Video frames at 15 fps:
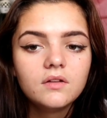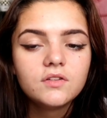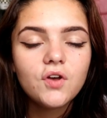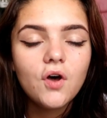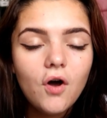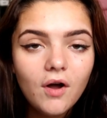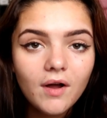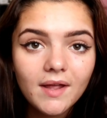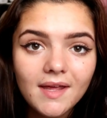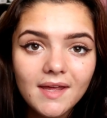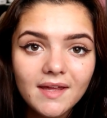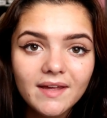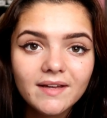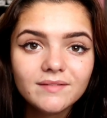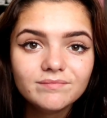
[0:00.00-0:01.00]
Target
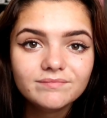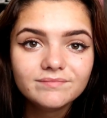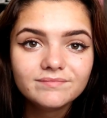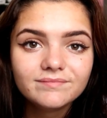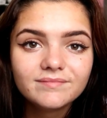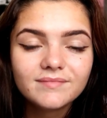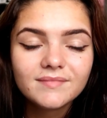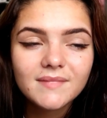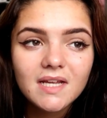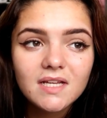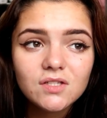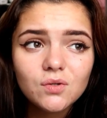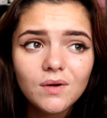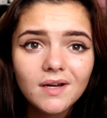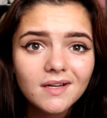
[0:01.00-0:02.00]
it
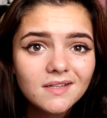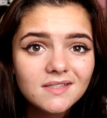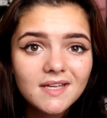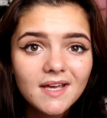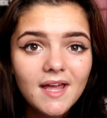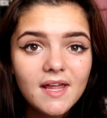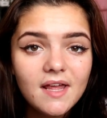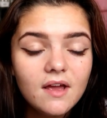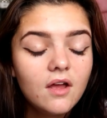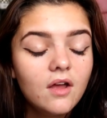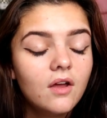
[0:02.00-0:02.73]
is all I can say.